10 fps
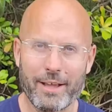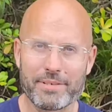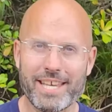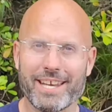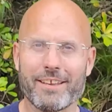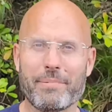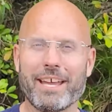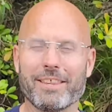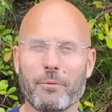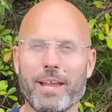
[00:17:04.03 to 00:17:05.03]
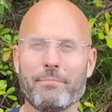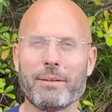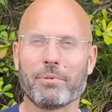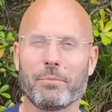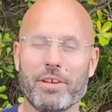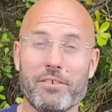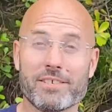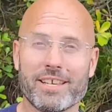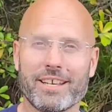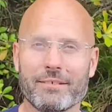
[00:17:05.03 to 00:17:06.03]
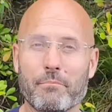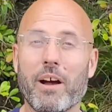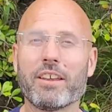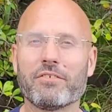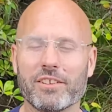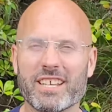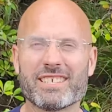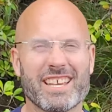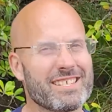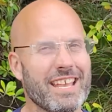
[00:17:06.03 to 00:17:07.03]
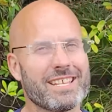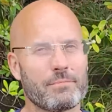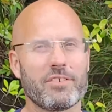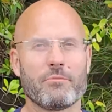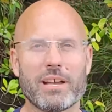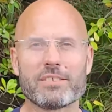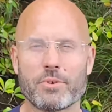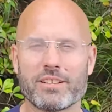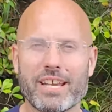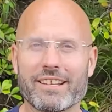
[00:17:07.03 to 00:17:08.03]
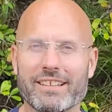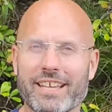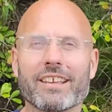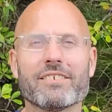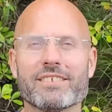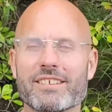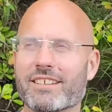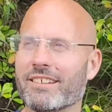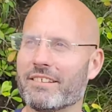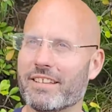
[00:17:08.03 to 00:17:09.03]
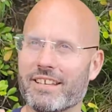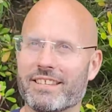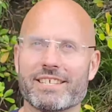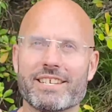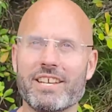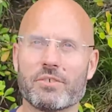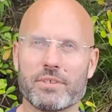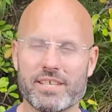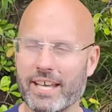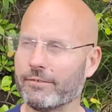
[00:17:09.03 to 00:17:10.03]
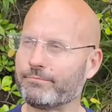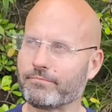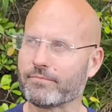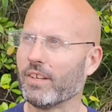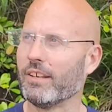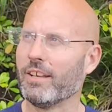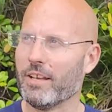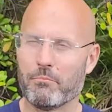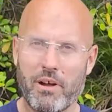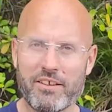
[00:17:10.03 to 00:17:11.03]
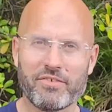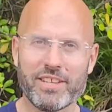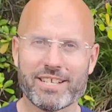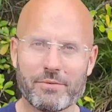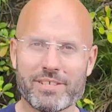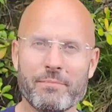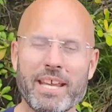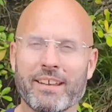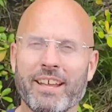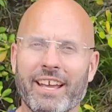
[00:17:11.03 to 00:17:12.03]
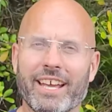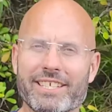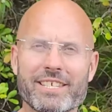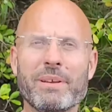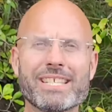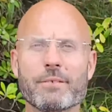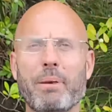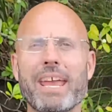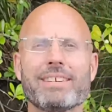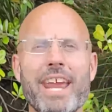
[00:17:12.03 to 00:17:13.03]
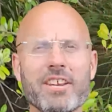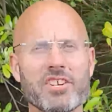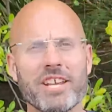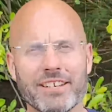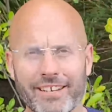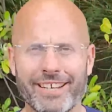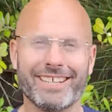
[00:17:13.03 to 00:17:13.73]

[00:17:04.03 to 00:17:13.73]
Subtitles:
upset about the way people were using mindfulness as a bit of a buzzword lately, because this teacher would say, mindfulness, what does it mean? It just means to pay attention.